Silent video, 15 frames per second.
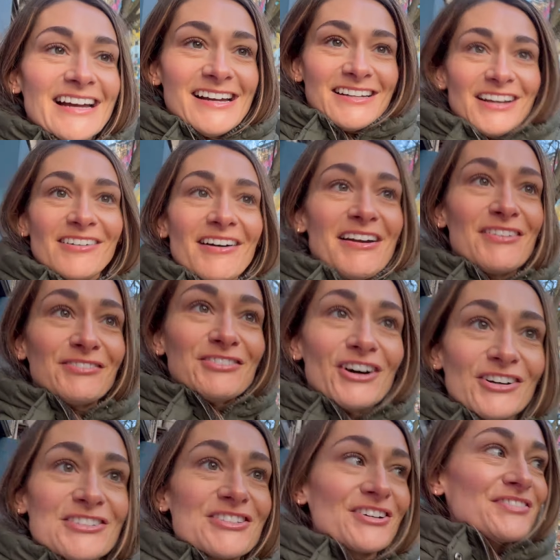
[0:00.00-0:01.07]
Now I have
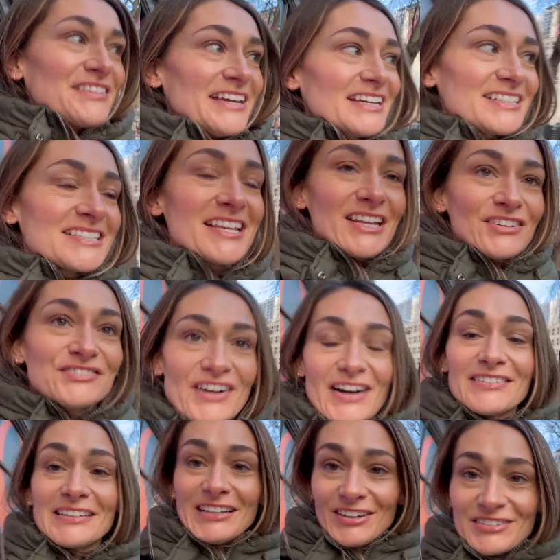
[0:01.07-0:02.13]
not done this in a
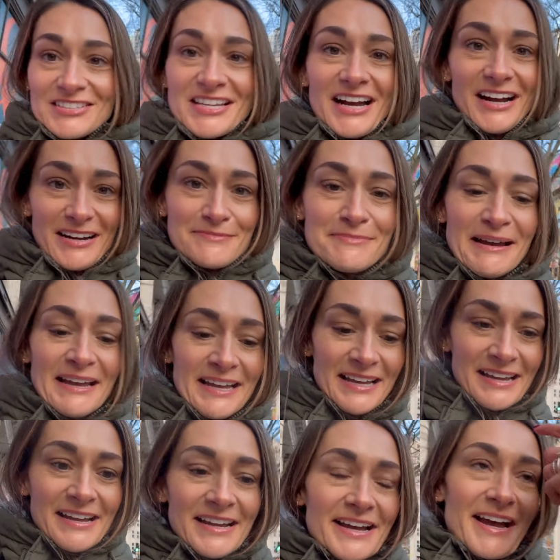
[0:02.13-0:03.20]
very long time,
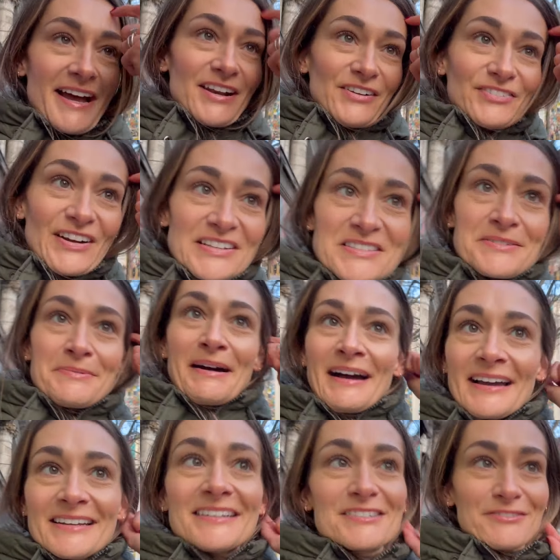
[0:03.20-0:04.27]
and a friend of
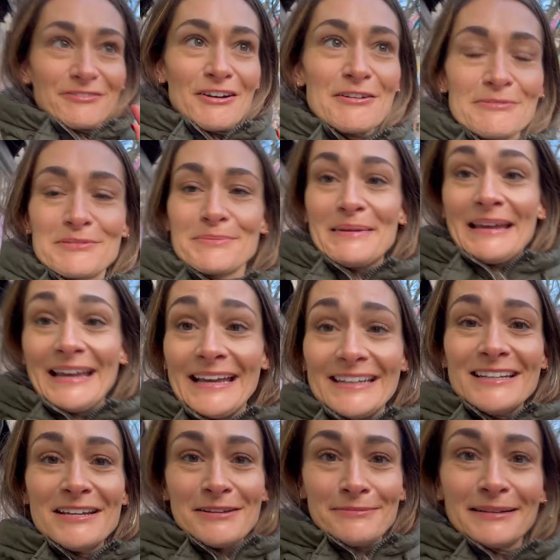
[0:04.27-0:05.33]
mine has roped me
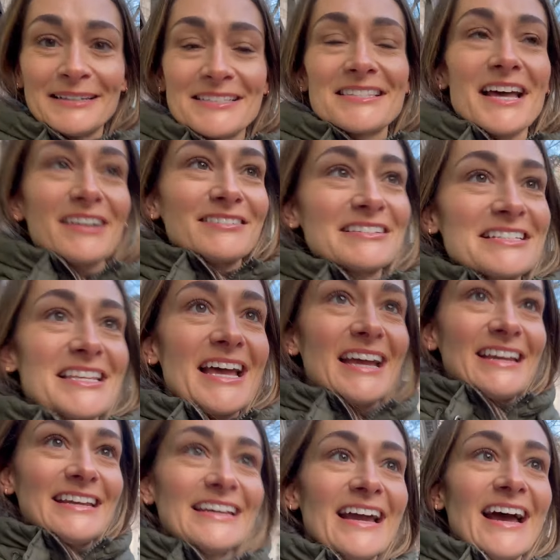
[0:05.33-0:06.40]
in because there is
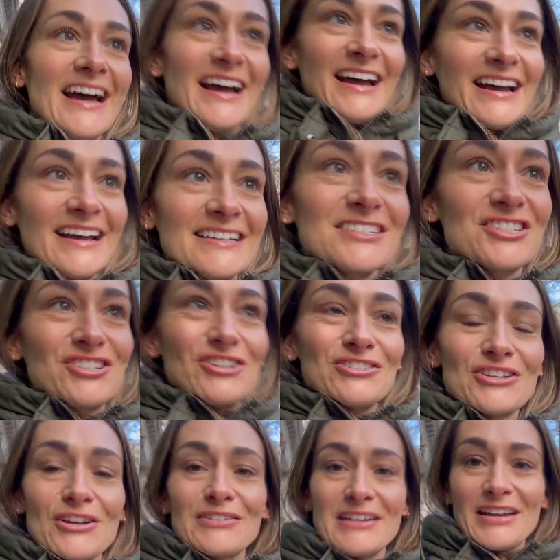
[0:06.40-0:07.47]
a
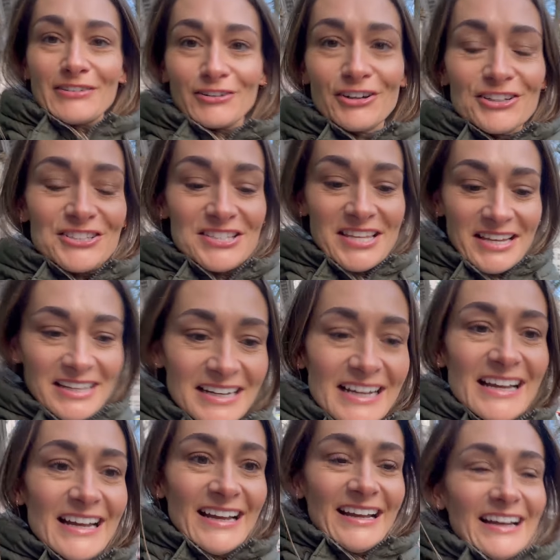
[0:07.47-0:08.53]
studio near us.
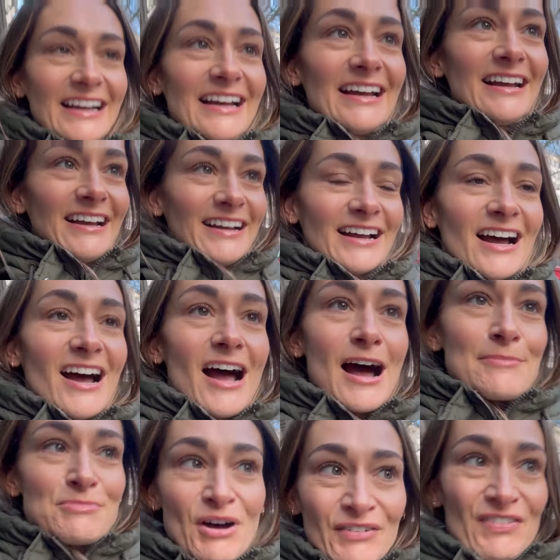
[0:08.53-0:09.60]

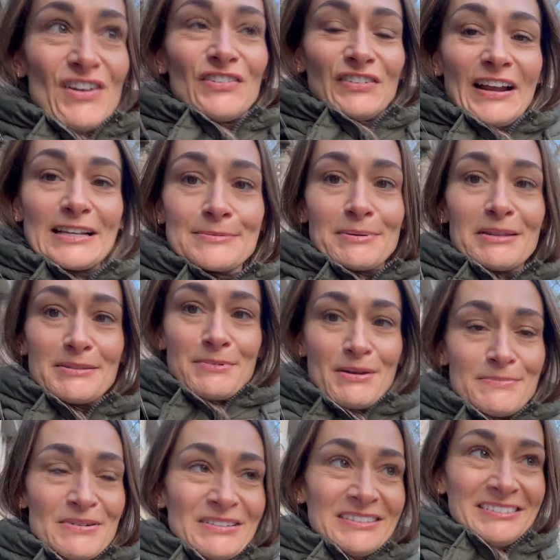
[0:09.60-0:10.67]
I'm not very flexible at the
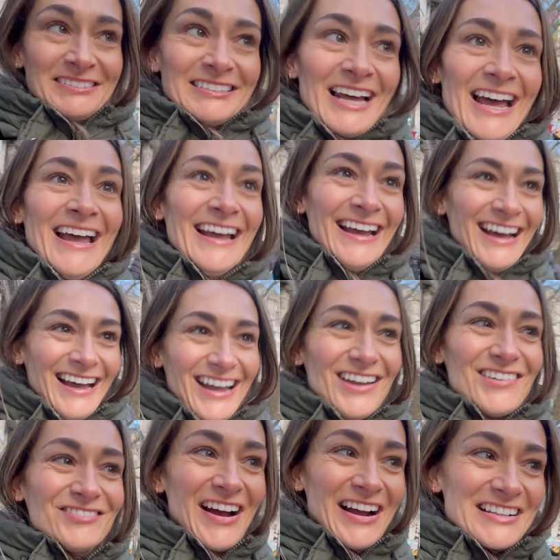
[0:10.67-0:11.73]
moment.
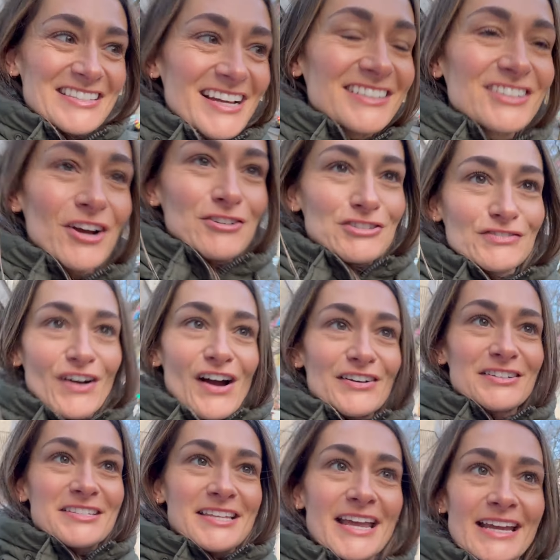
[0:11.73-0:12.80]
In fact, I'd go as far
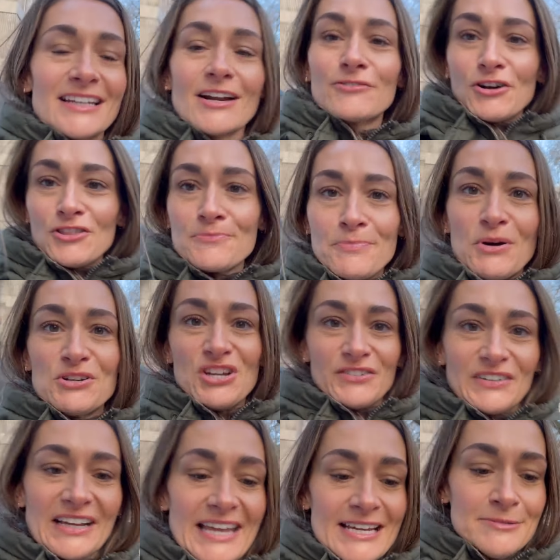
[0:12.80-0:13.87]
as saying I've got the body of a
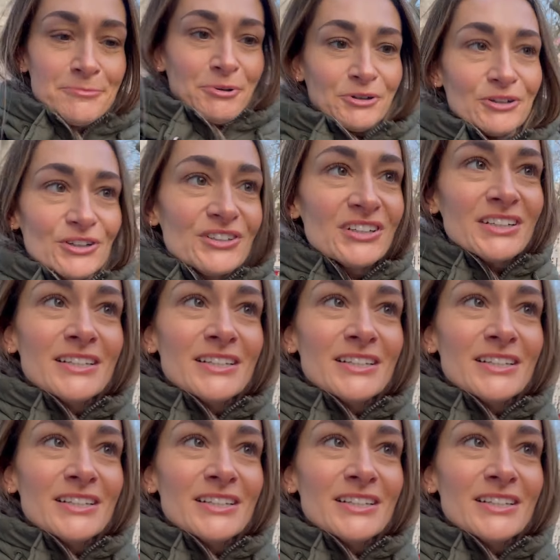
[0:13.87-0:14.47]
king prawn